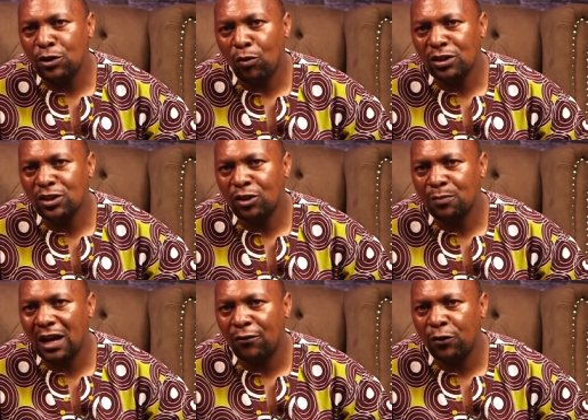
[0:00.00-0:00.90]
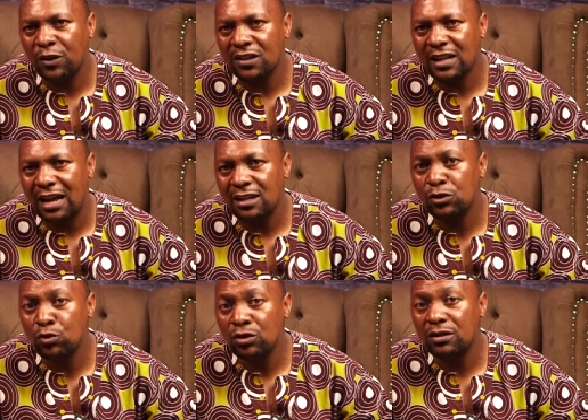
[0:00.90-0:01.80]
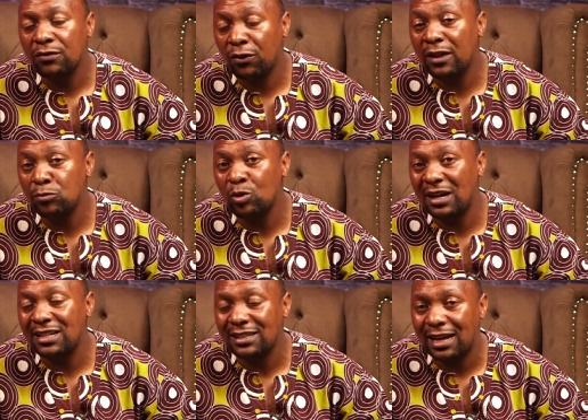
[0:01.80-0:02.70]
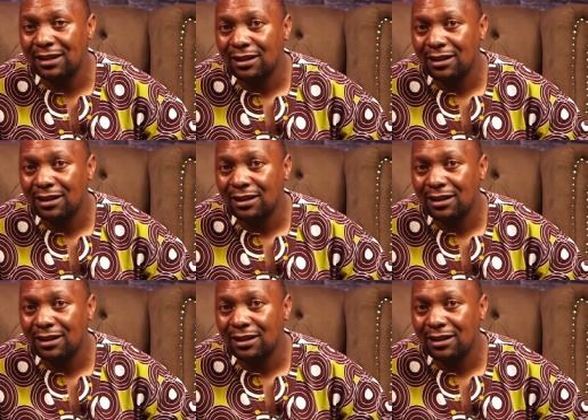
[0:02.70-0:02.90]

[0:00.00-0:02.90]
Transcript: you are watching on behalf of your son. It's good for them to understand.